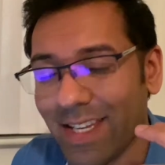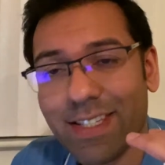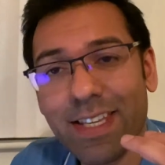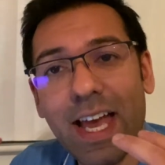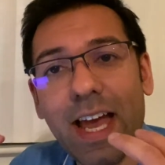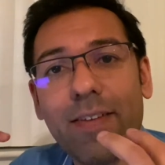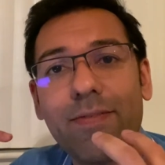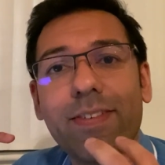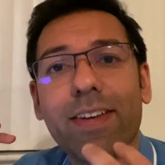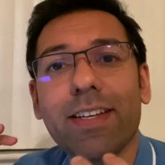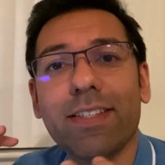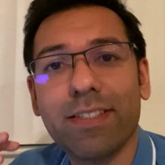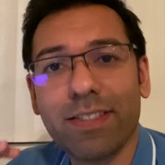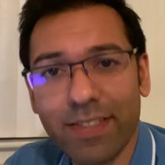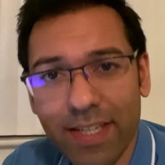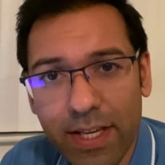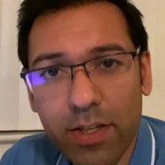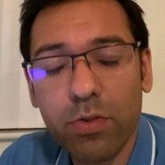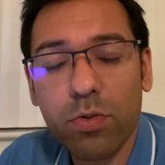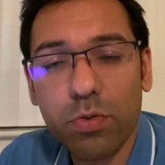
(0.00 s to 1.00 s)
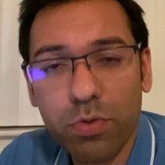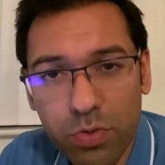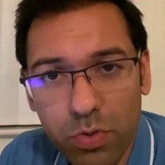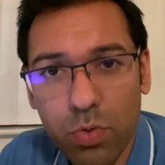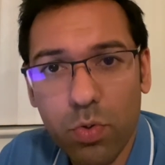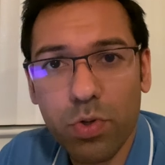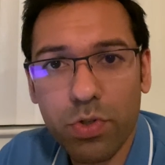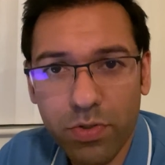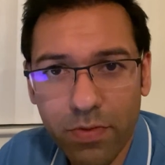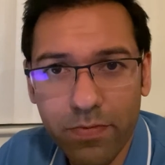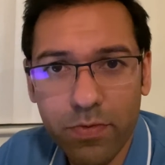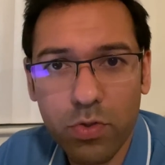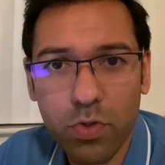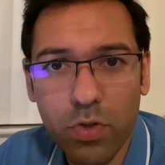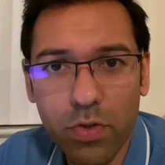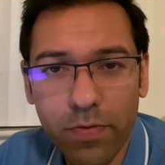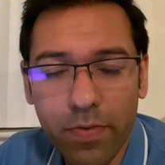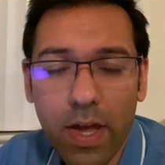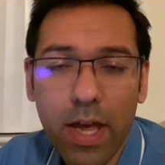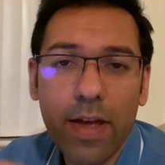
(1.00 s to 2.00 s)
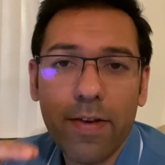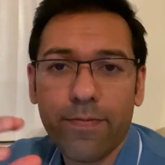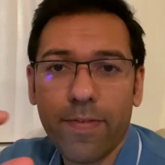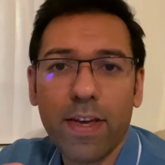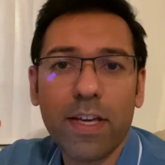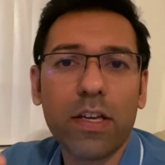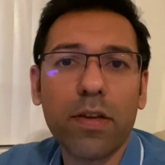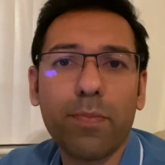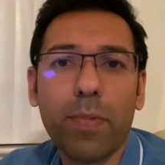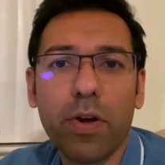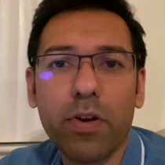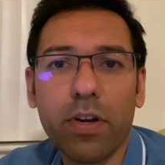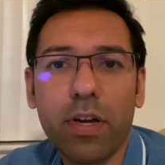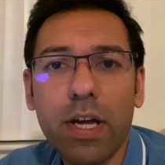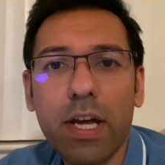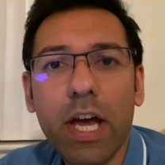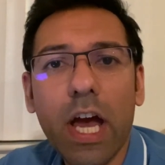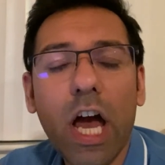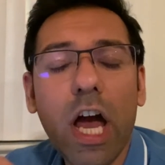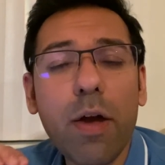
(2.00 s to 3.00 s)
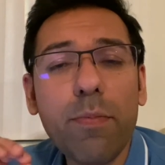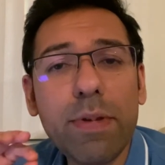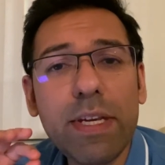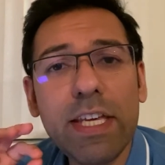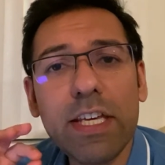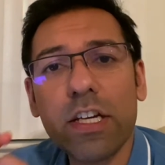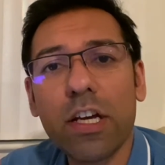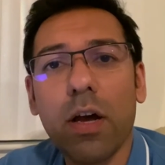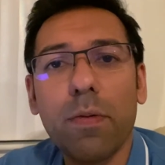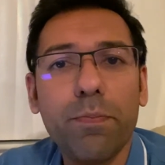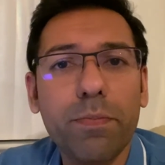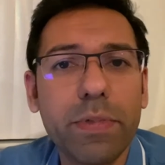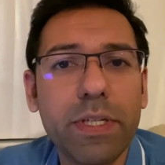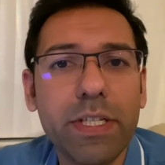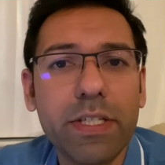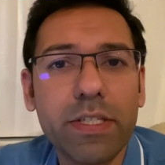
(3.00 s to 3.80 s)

having a single source of truth. Think about it. How many companies